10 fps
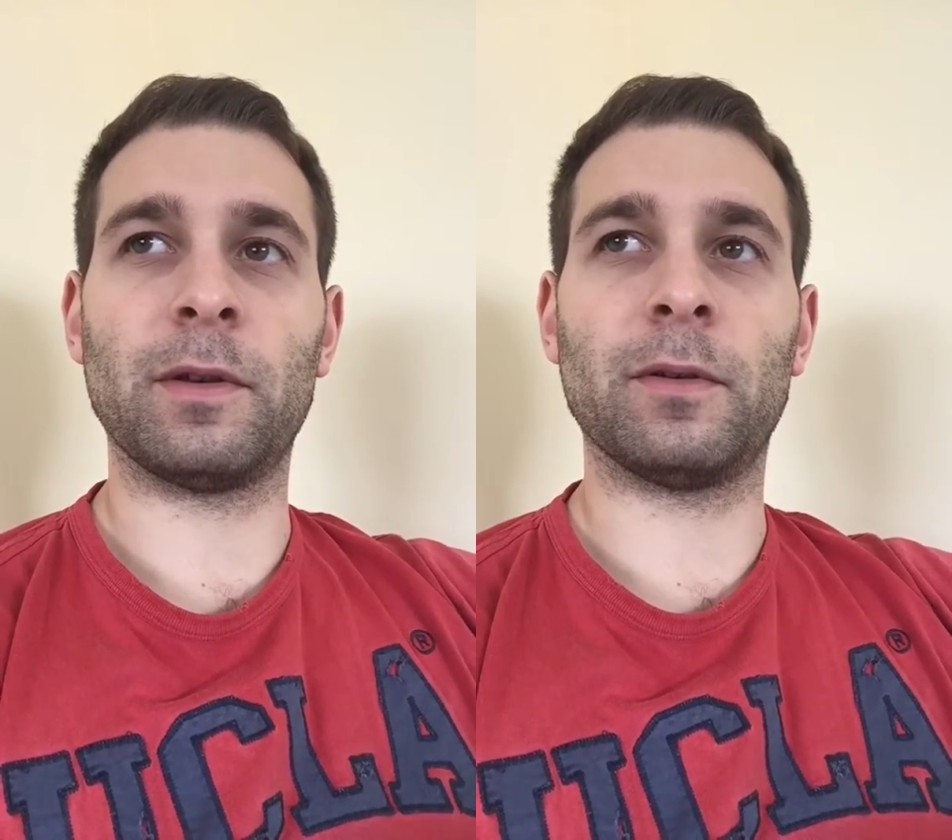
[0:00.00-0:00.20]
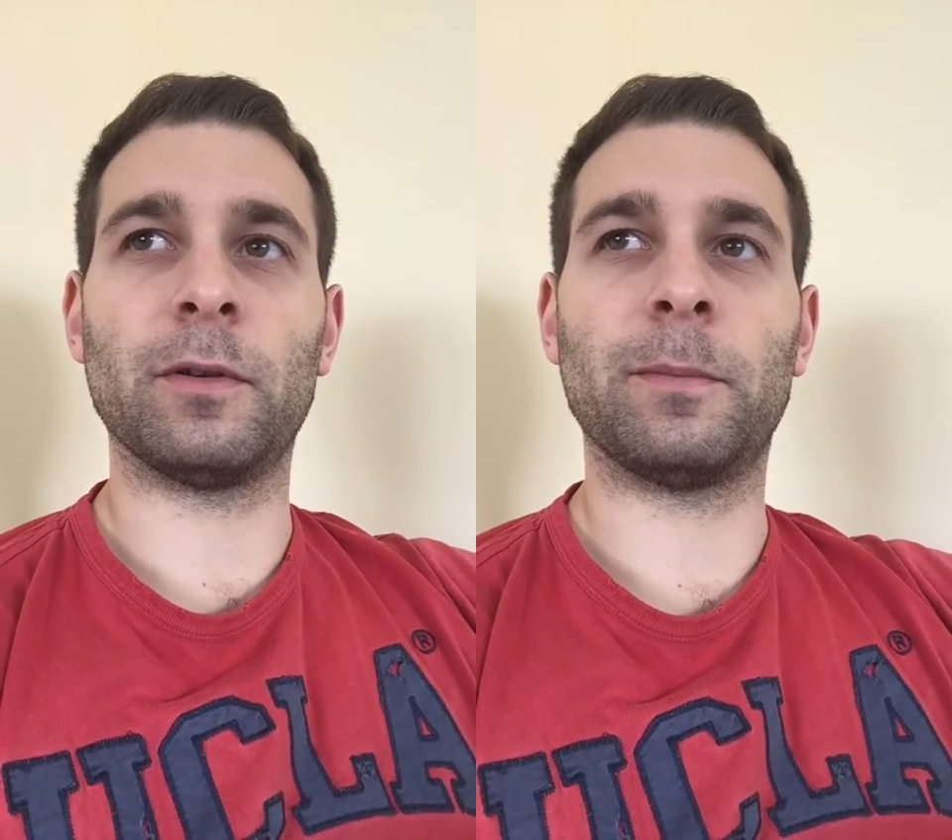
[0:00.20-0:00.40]

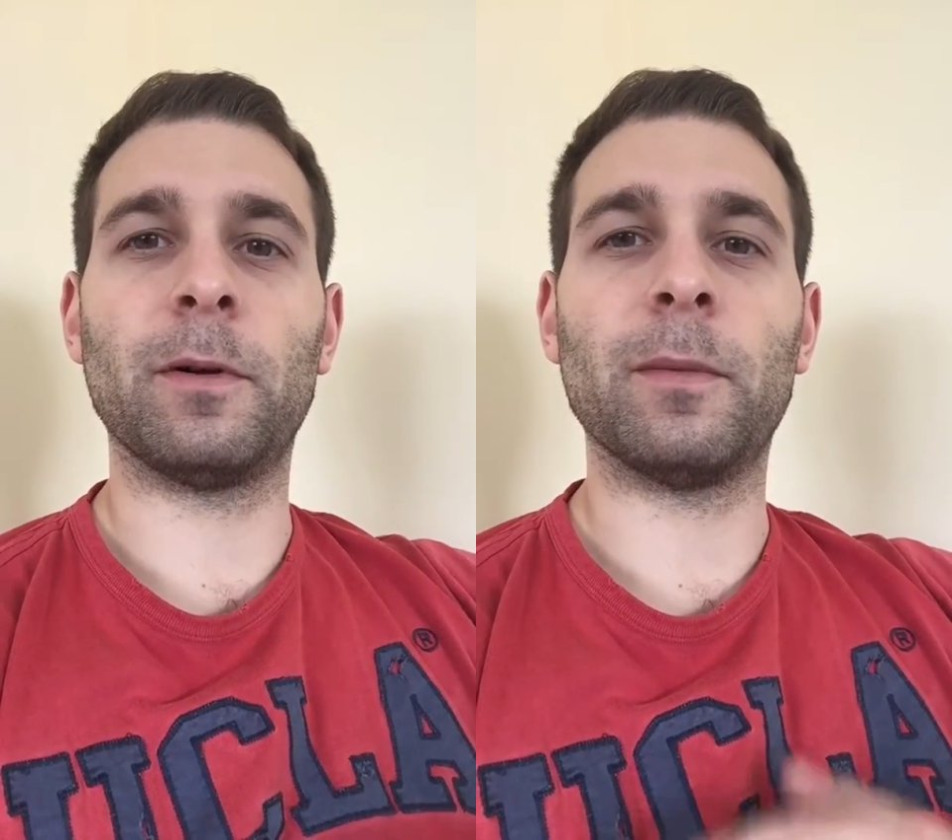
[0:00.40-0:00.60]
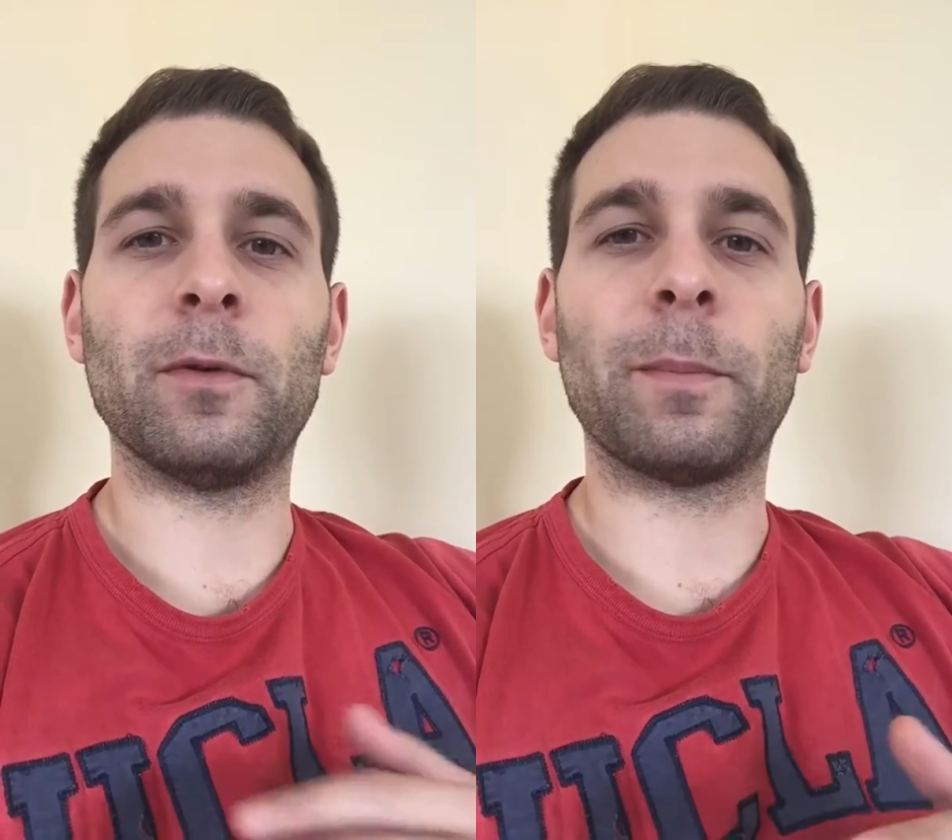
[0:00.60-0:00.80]
you'll
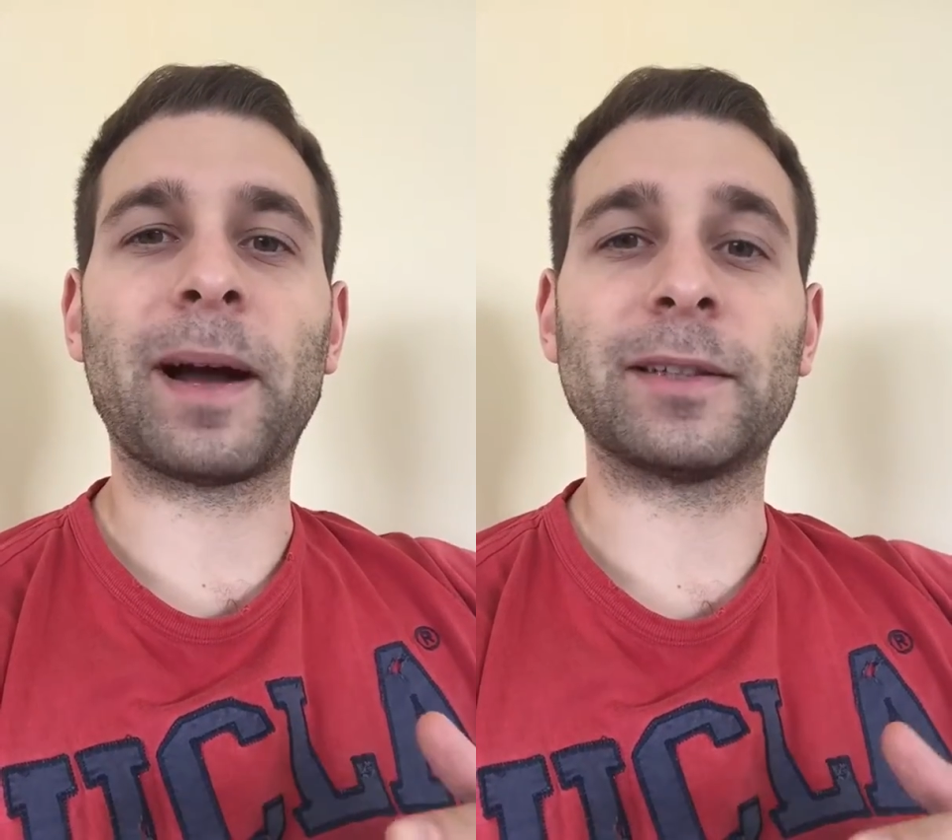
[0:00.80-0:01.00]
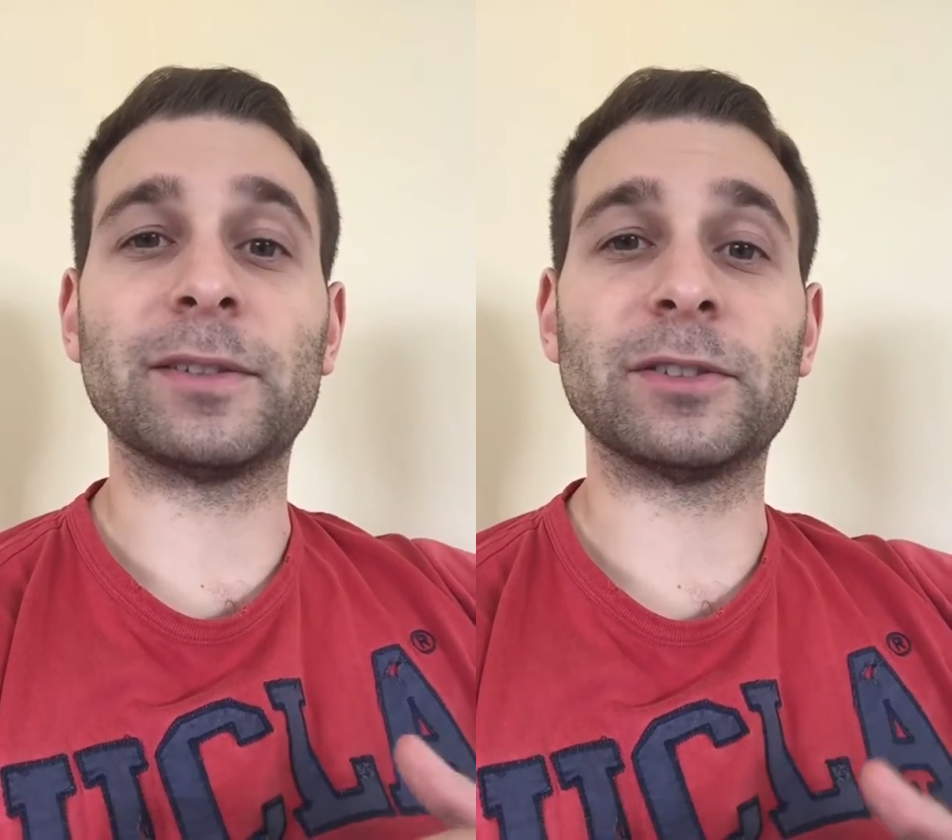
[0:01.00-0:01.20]
put more
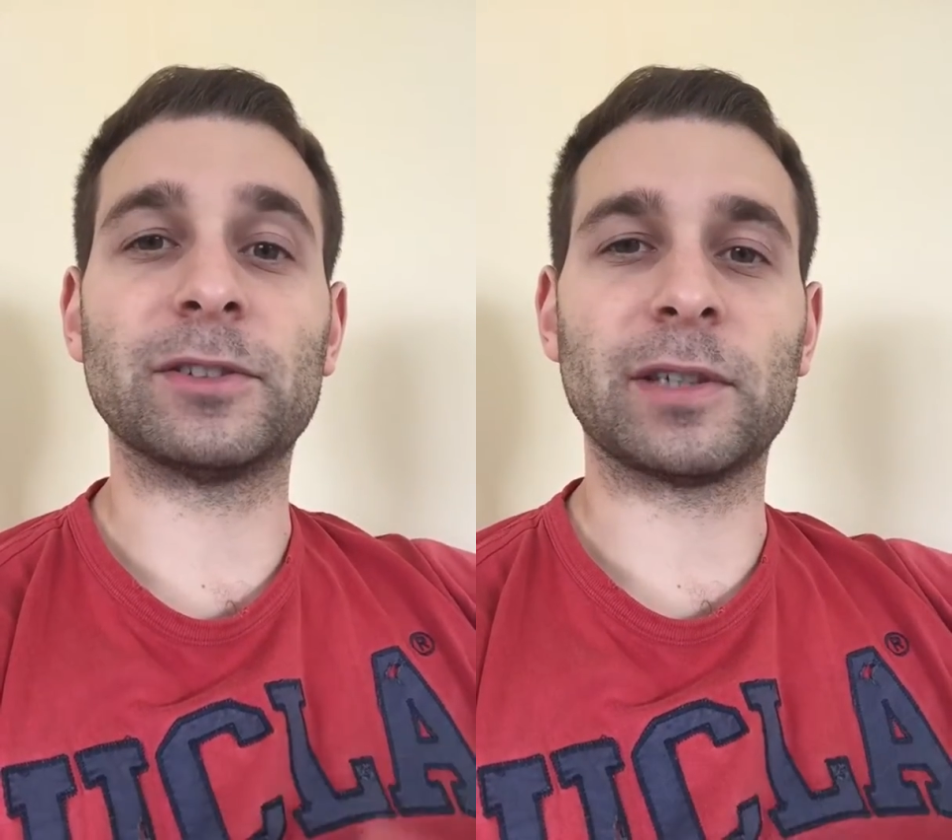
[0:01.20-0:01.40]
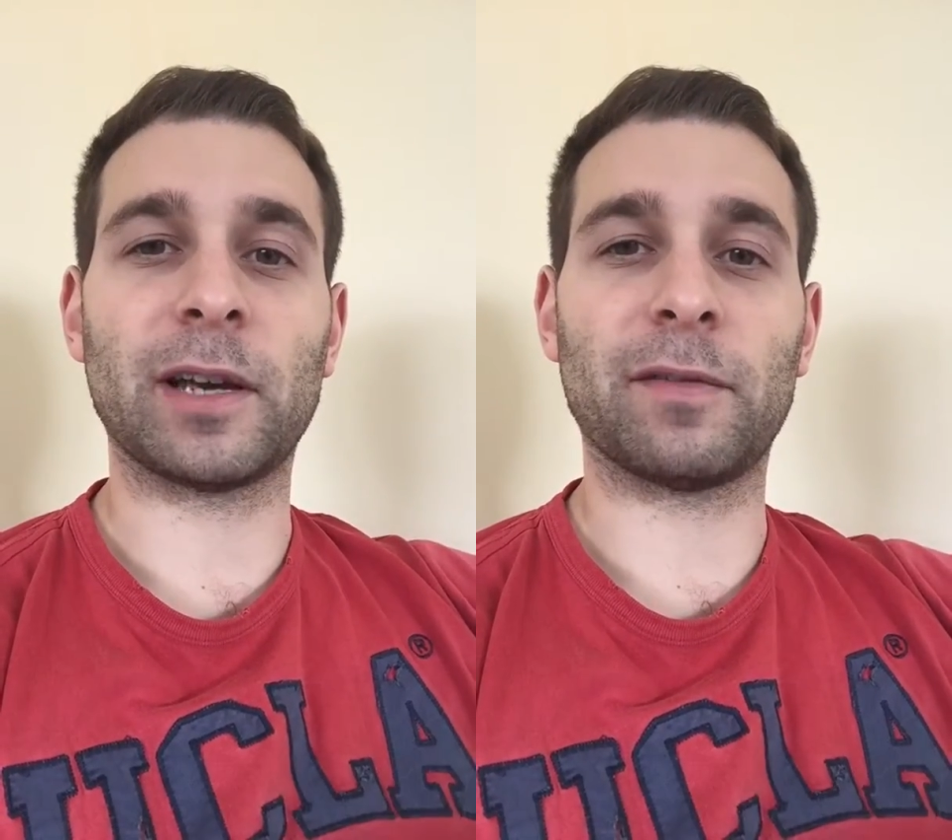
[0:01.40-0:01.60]

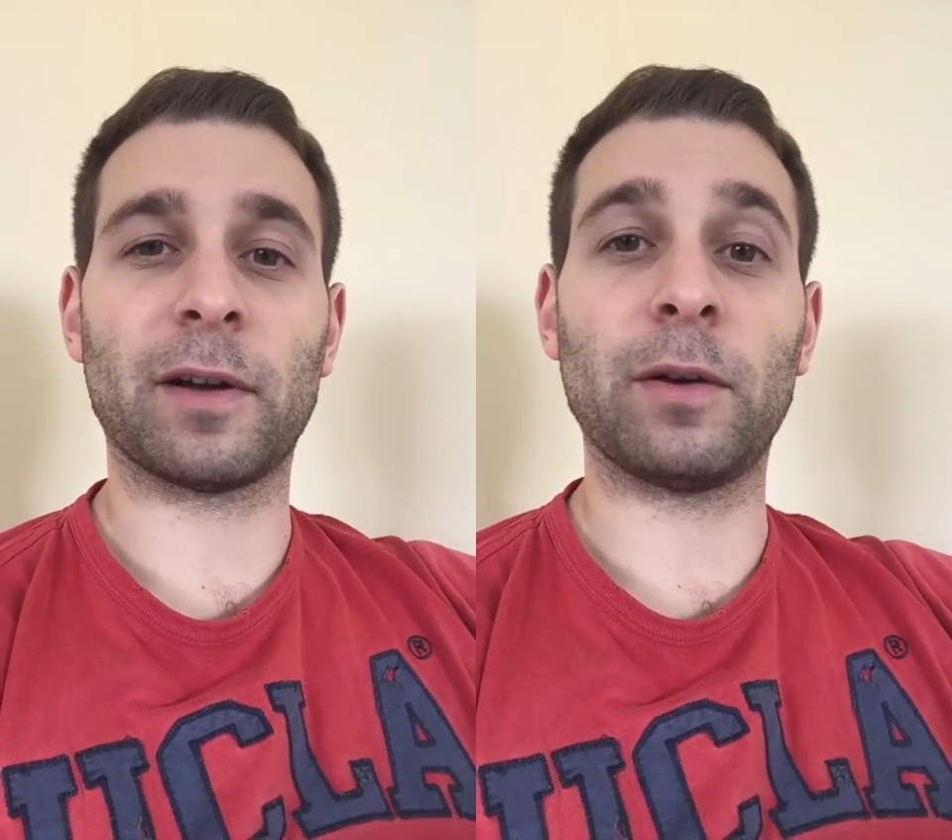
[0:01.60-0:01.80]
patterns together,